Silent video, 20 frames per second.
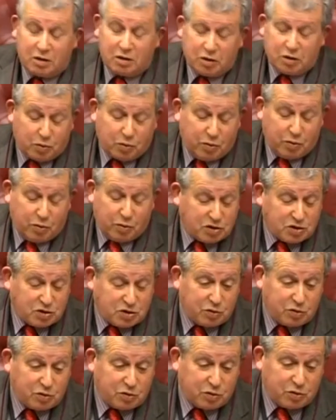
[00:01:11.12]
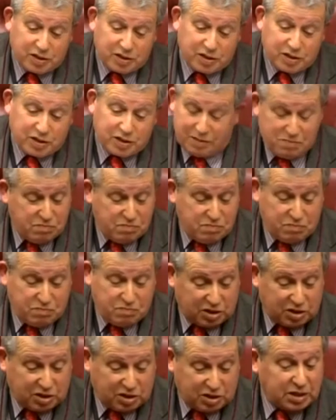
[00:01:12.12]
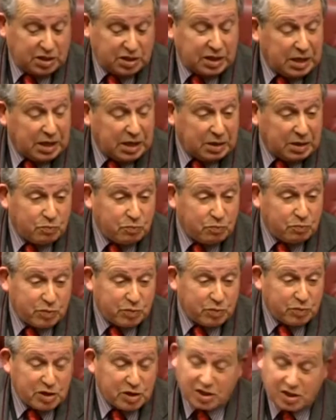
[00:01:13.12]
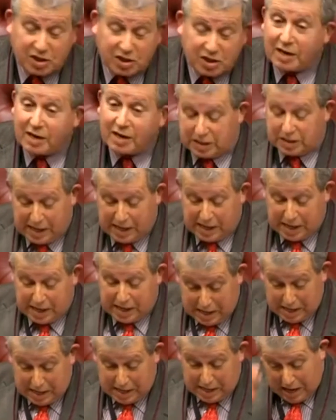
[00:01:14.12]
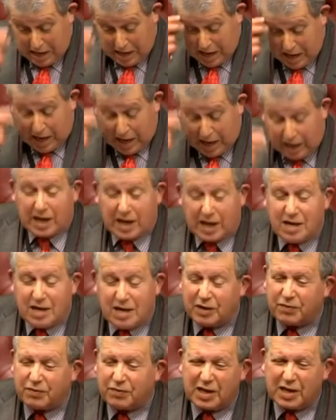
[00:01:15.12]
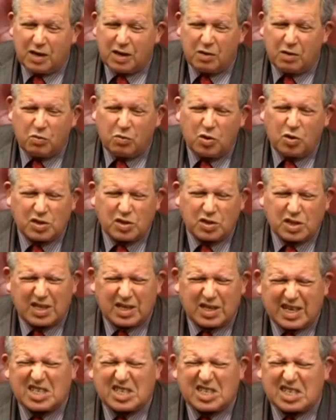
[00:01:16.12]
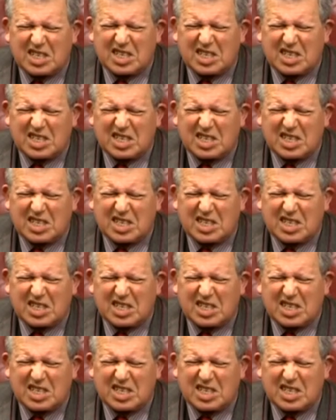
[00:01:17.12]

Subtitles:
earthquake stories, which recycled again, and even if there was a